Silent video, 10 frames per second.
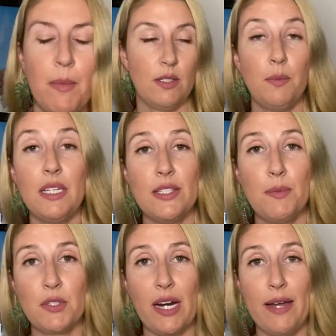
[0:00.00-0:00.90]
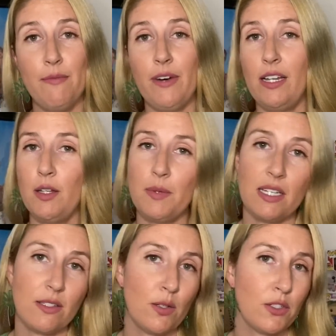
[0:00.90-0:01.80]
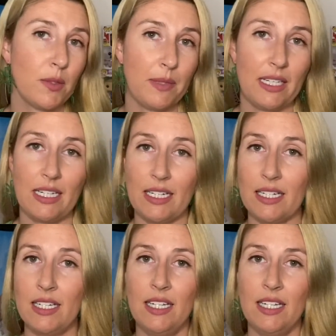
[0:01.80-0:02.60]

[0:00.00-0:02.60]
So please subscribe, follow me on social media.